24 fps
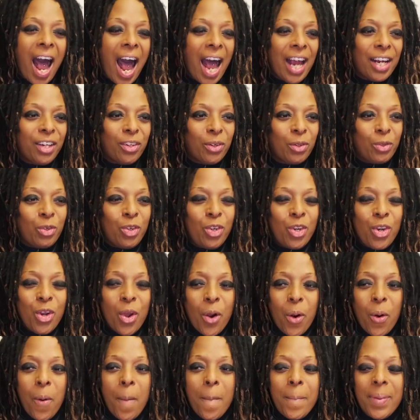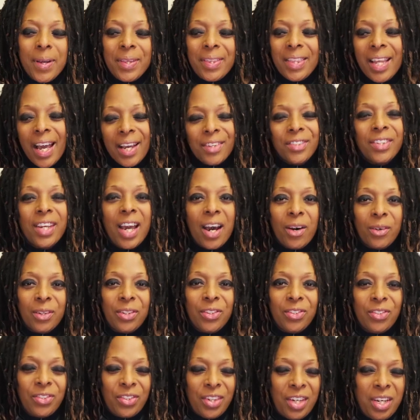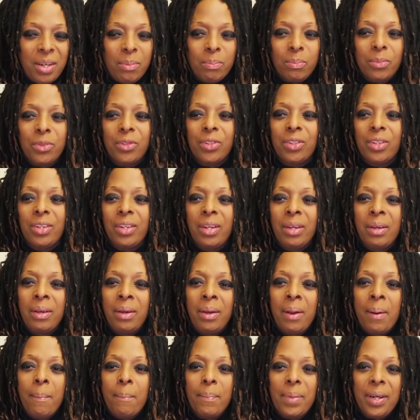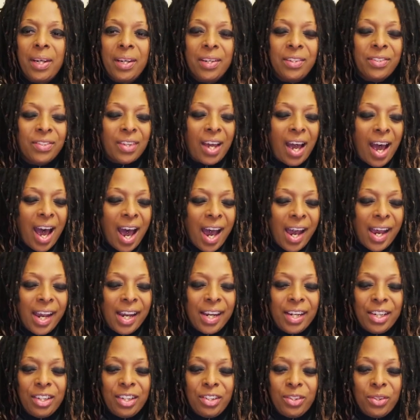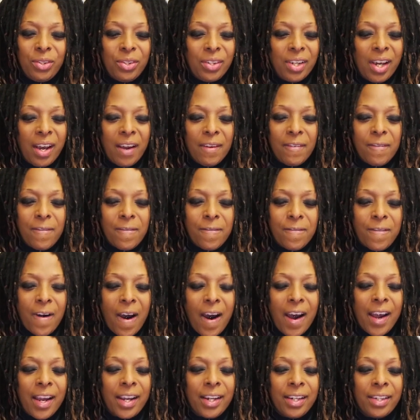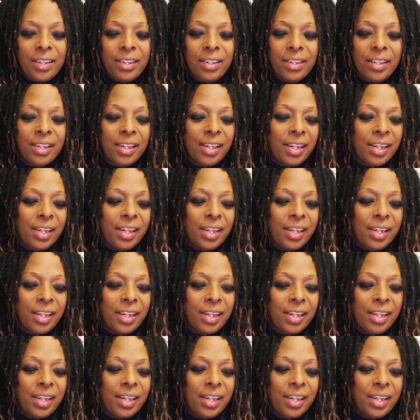I don't know, but that's how it seems, because I do not find